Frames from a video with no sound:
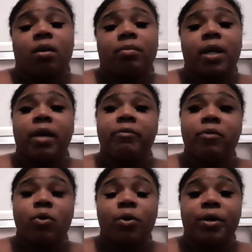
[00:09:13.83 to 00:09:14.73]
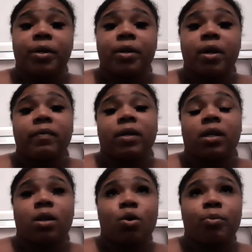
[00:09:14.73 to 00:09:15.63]
day 4 of the
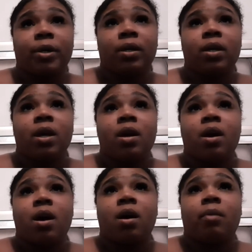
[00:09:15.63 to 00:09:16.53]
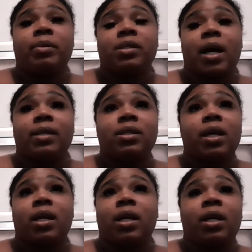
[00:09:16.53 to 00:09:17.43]
Clomid, besides the
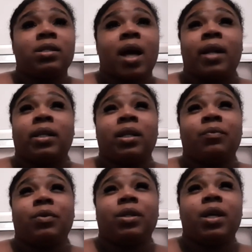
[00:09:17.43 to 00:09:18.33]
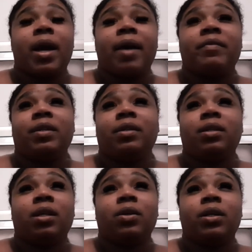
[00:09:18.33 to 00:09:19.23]
headaches, I didn't really have
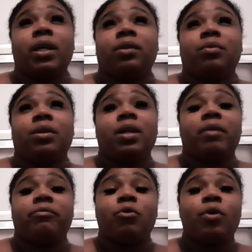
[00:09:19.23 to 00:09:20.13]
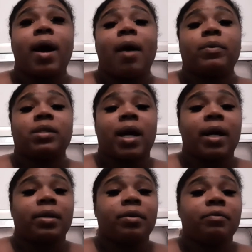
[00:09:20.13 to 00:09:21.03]
anything on day 3. Day 4, I was
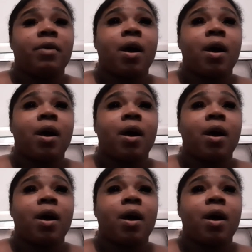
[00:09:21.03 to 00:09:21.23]
kind of